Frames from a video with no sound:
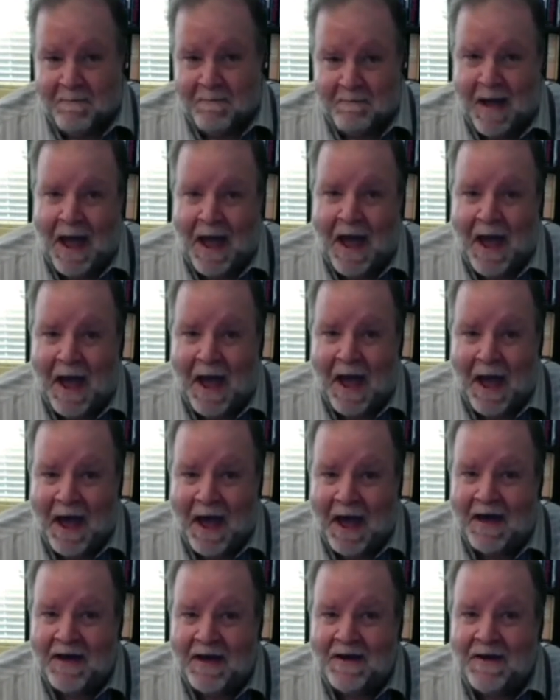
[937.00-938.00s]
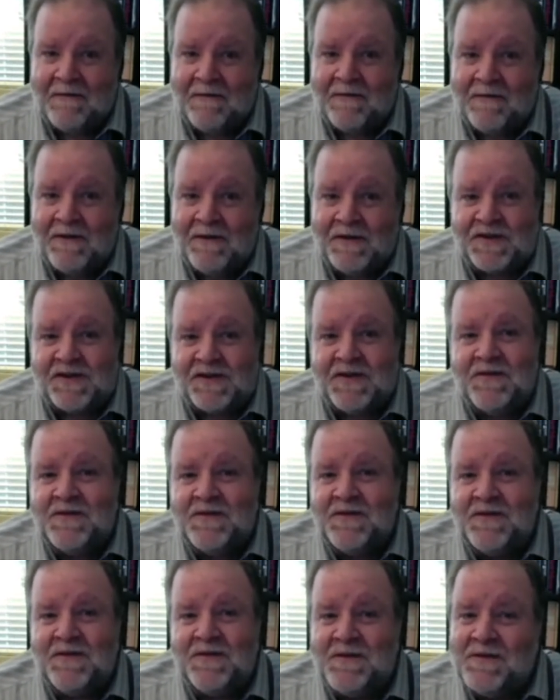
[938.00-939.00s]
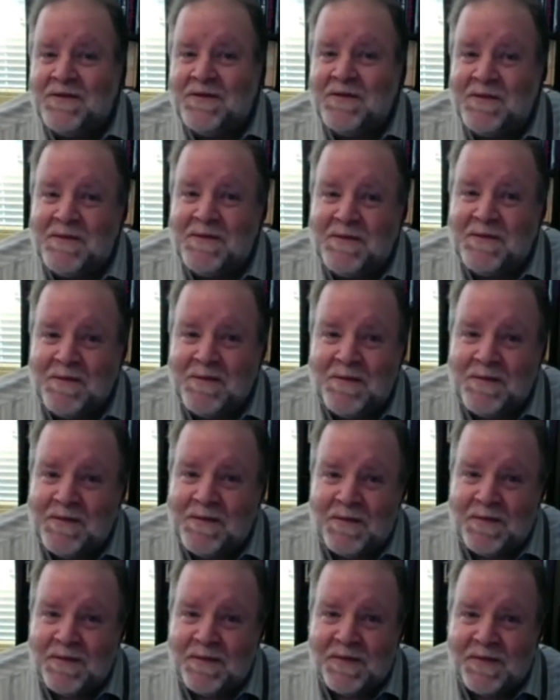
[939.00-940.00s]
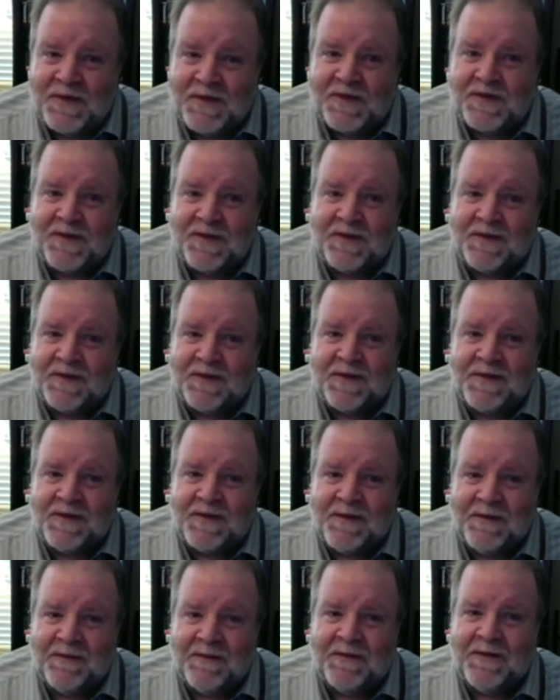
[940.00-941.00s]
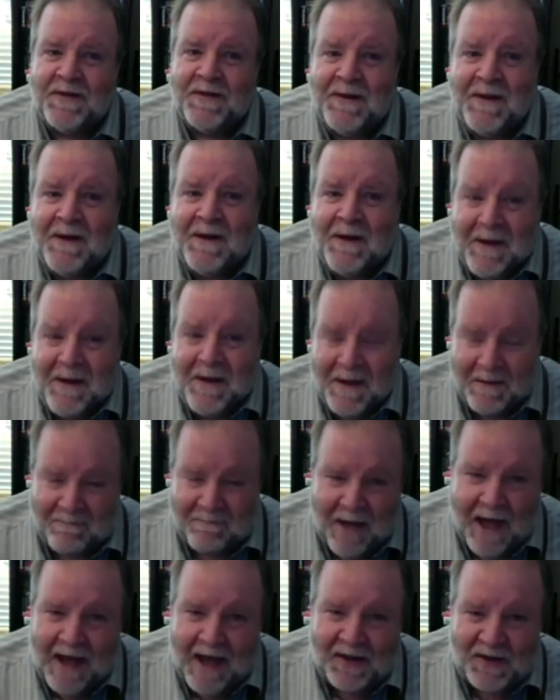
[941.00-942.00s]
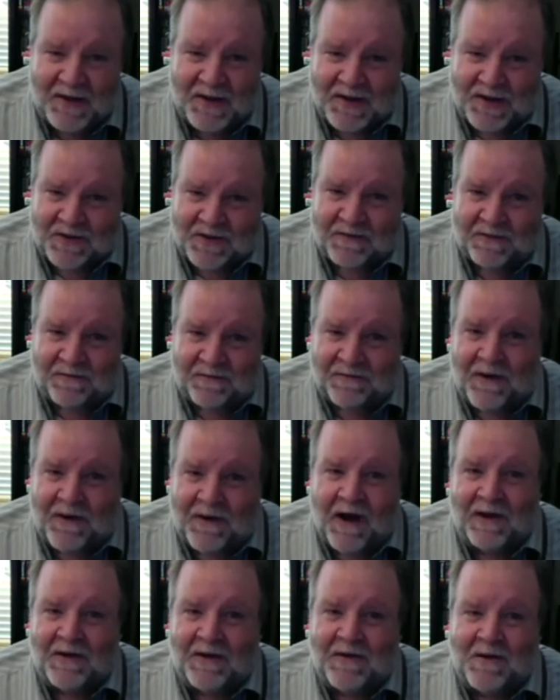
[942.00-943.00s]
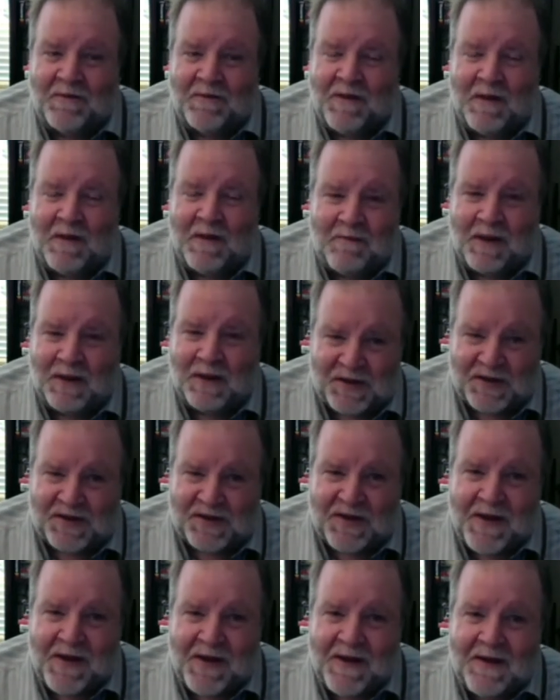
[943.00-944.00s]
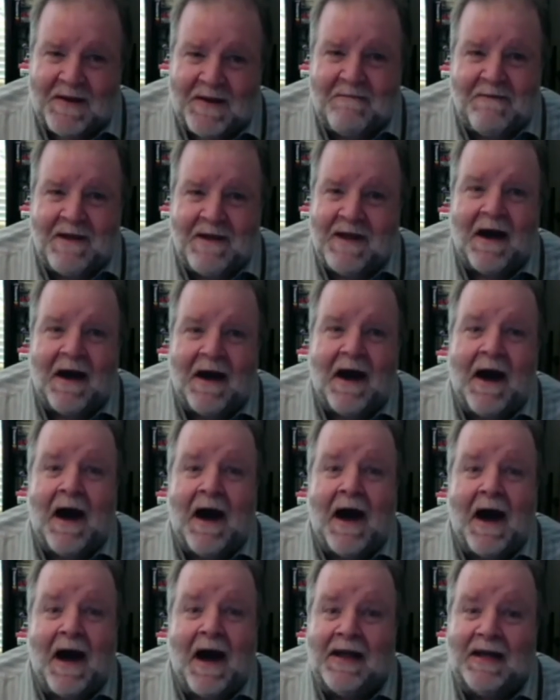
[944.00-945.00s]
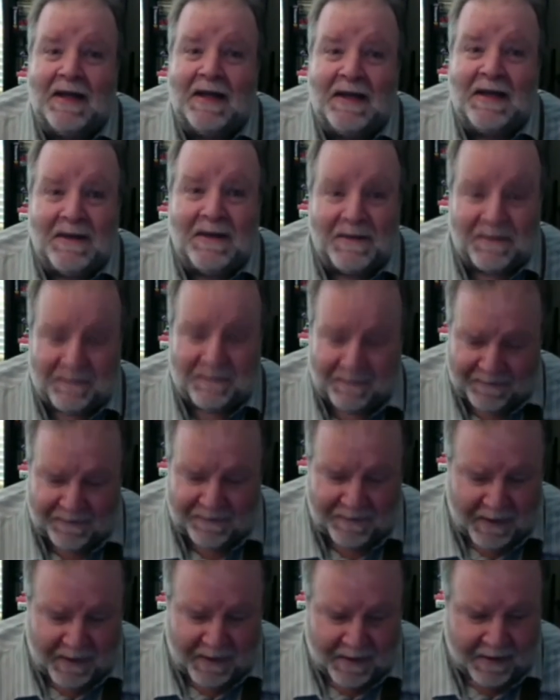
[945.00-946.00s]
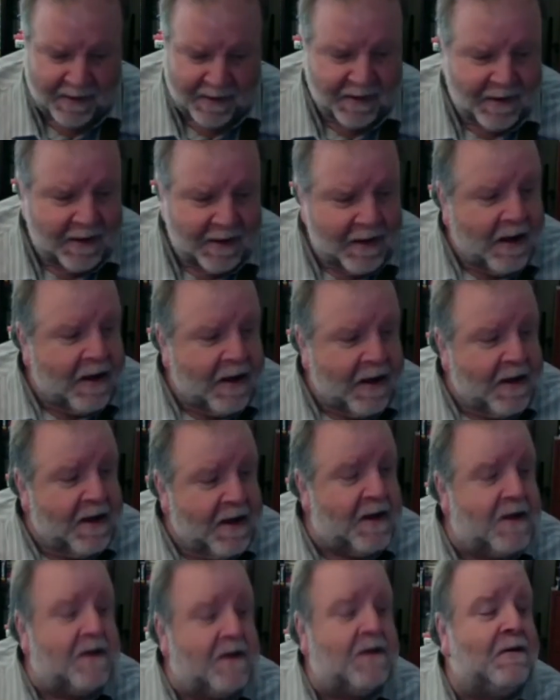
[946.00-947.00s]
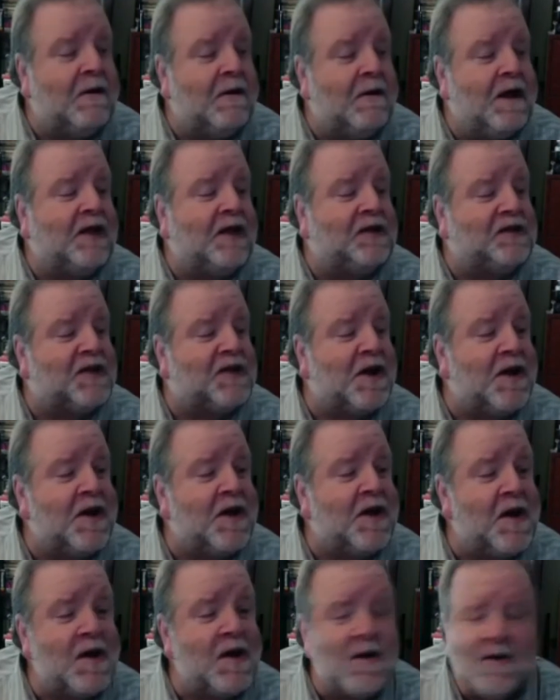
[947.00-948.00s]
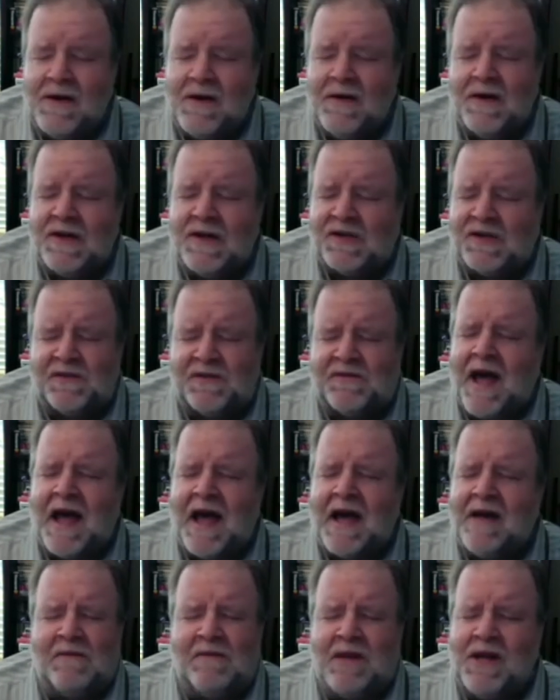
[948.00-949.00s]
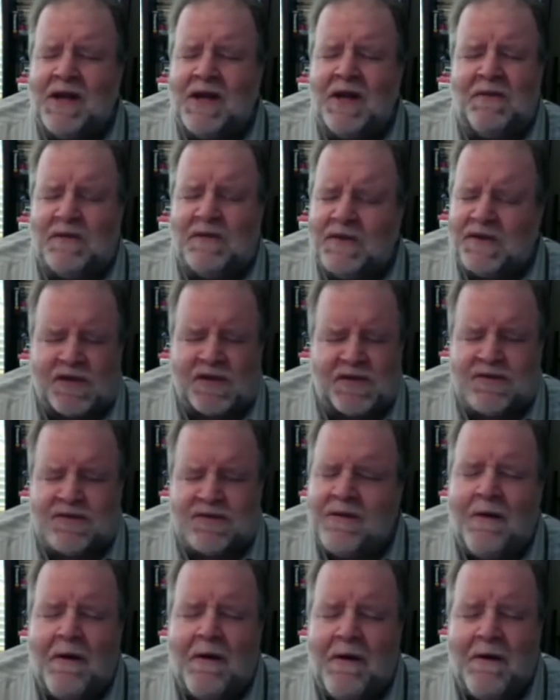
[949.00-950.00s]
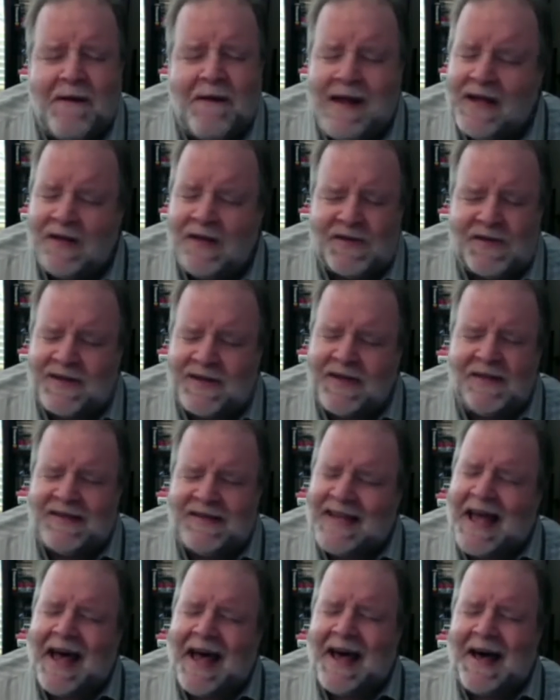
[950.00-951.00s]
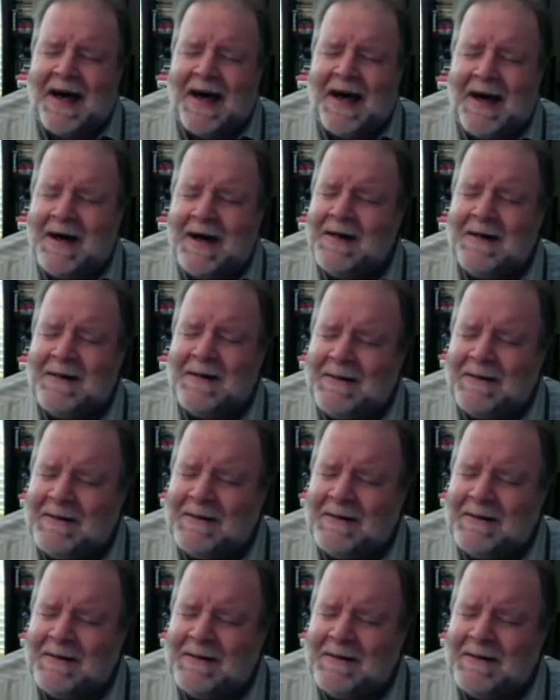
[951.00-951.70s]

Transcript: man of the tombs. He begs to follow but must stay behind. He'll return to his family with stories to tell